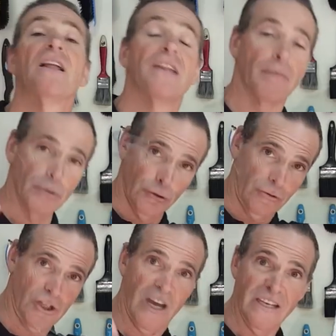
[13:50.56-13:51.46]
Now put your
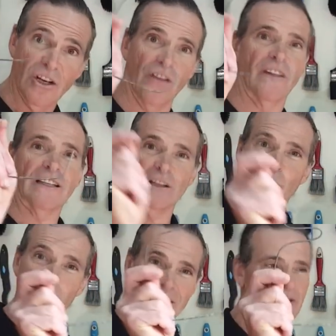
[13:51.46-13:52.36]
chain on the little
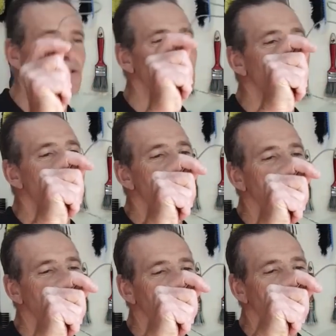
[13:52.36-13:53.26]
hooky tool
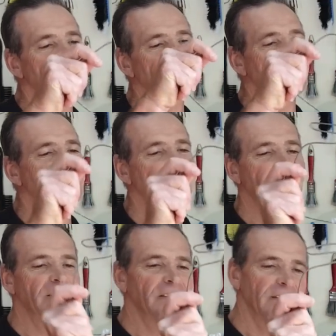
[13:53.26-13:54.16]
that you made.
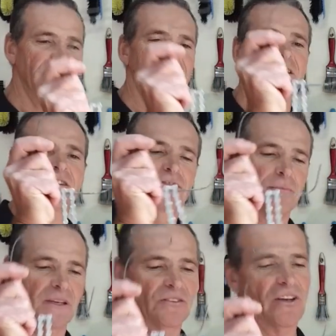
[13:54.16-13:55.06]
Doesn't have to
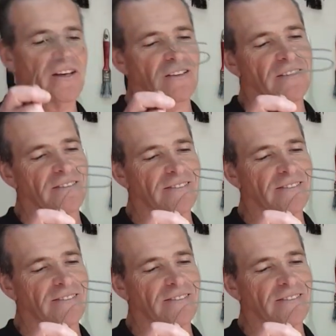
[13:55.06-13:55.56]
be exact.